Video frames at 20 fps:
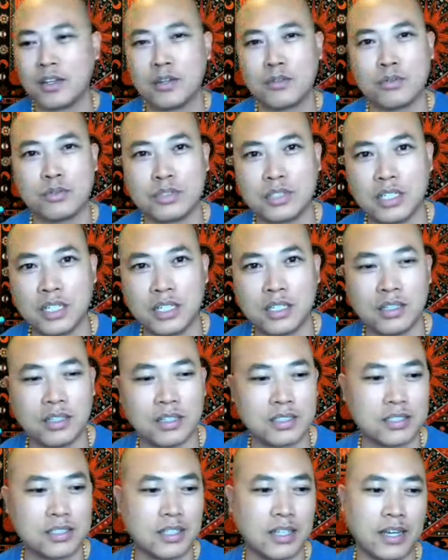routine
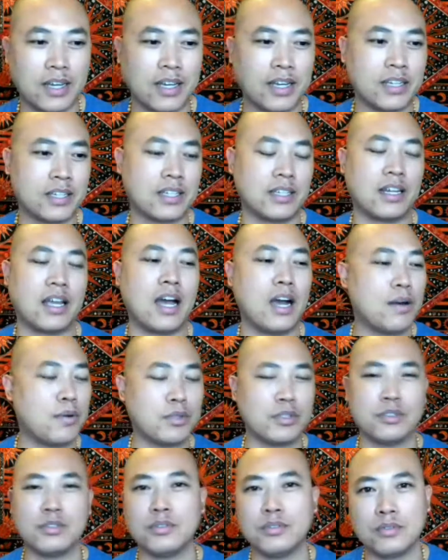looks like and how are
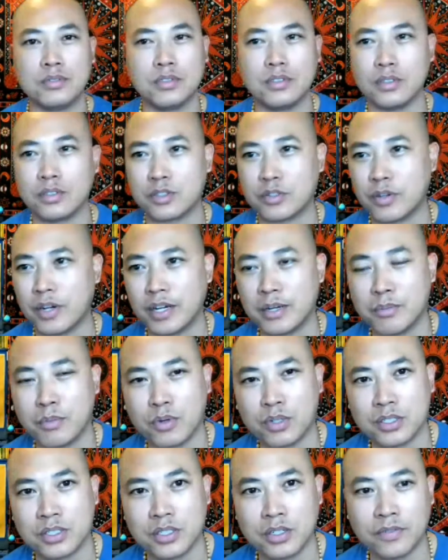you, creating
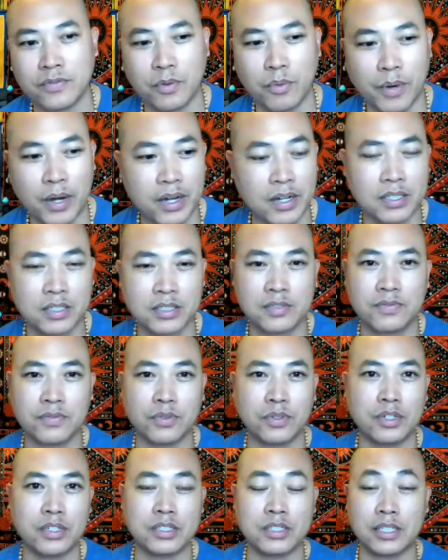more self-awareness
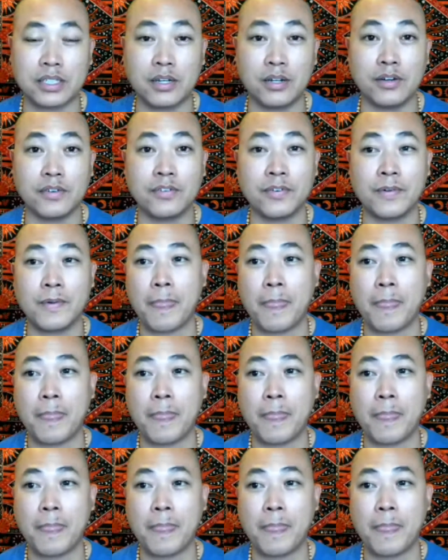for yourself,